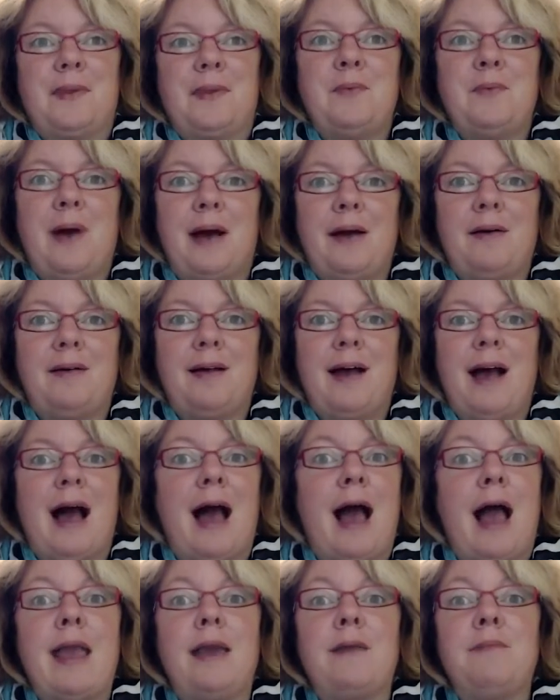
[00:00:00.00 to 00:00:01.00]
Wow.
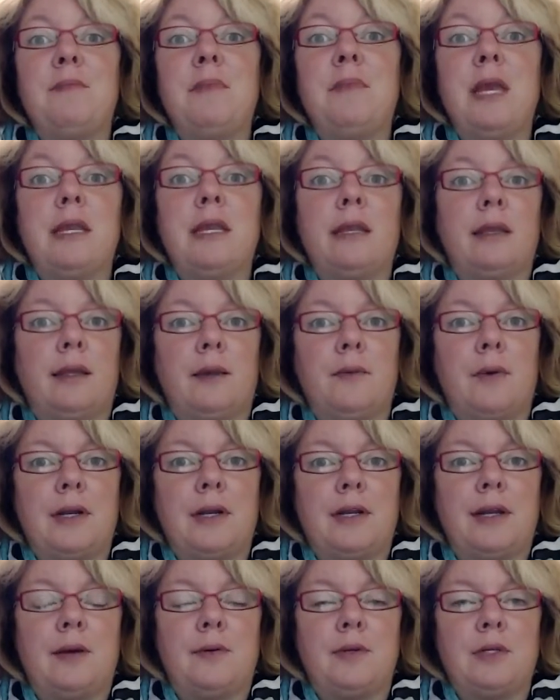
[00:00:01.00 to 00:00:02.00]
I immediately wanted
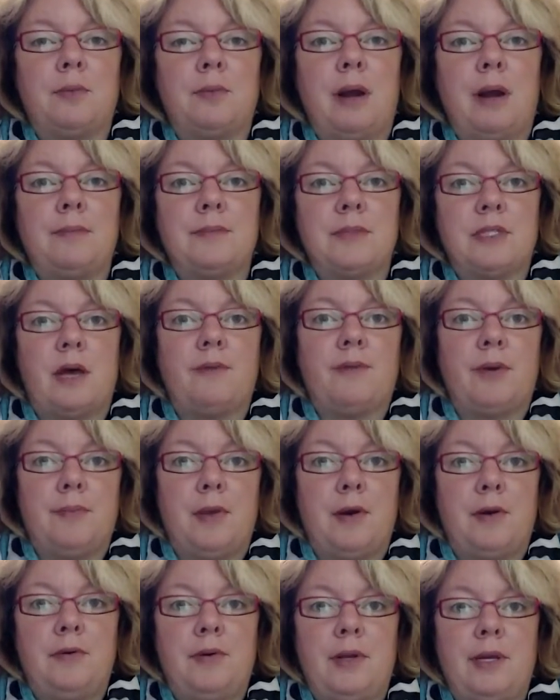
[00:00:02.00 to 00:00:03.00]
to go into problem solving
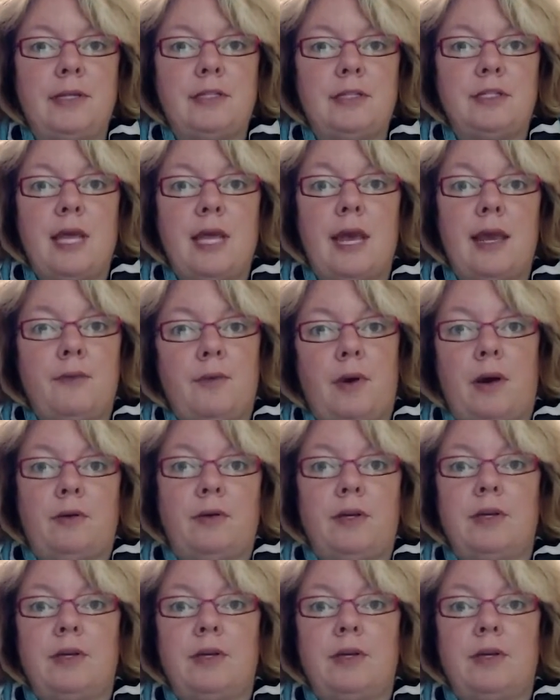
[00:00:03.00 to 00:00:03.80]
mode and say, well,